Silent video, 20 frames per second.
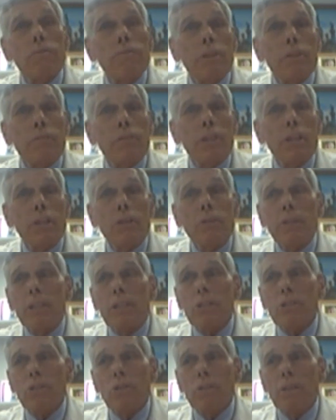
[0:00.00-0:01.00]
than 50
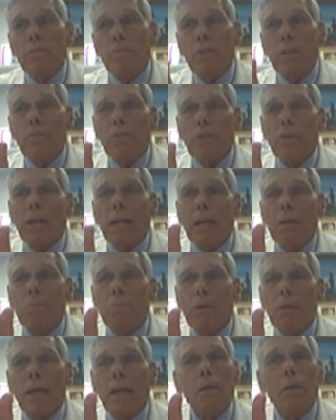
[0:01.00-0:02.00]
degrees. So even if you
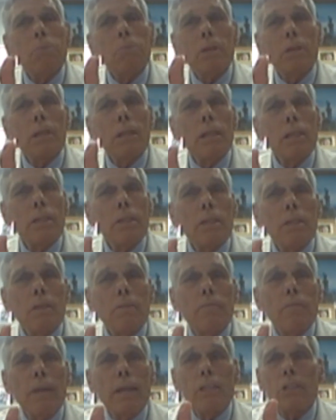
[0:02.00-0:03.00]
happen to hit the
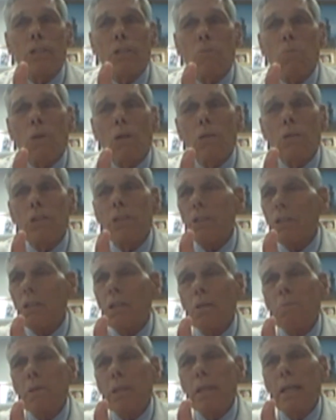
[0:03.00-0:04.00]
vaginal wall as you're
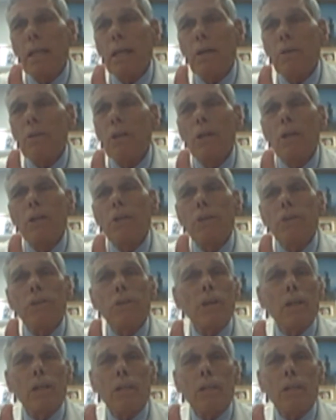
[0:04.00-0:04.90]
coming out, you're